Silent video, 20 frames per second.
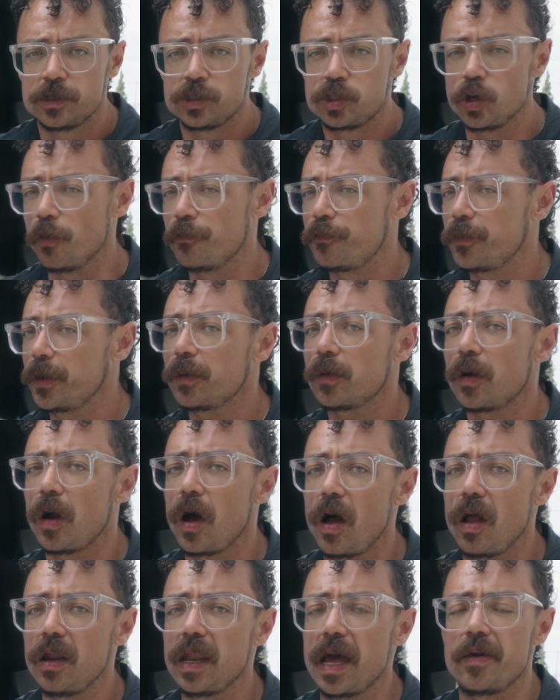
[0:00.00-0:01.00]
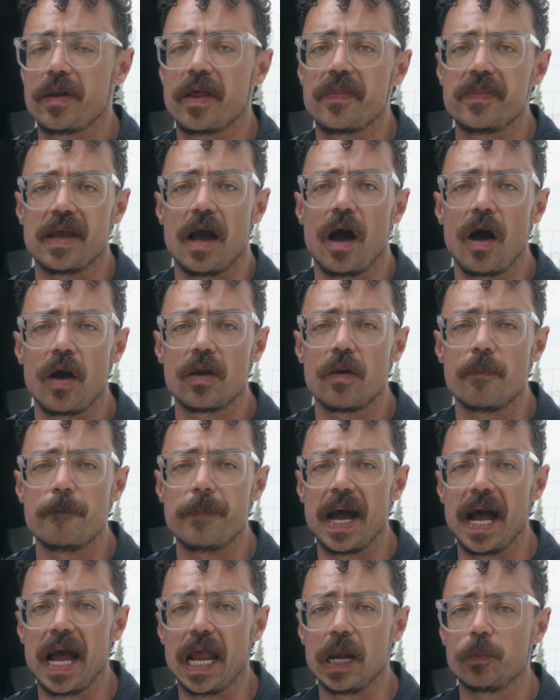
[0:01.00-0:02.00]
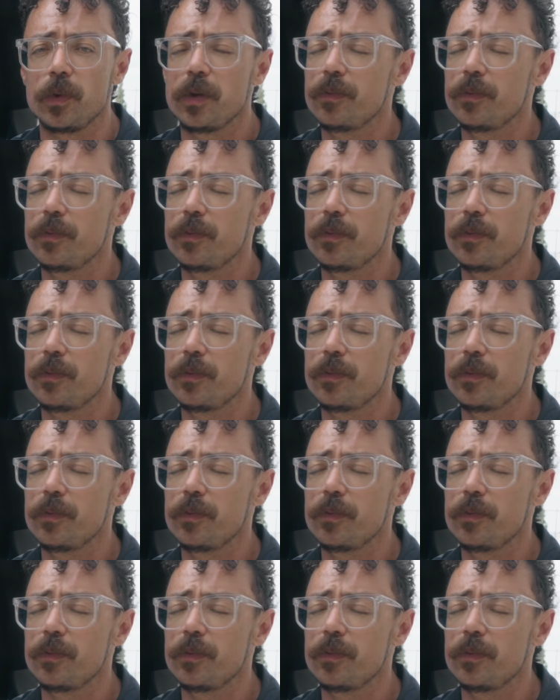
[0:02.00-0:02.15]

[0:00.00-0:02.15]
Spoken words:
So if we were all out on the Autobahn,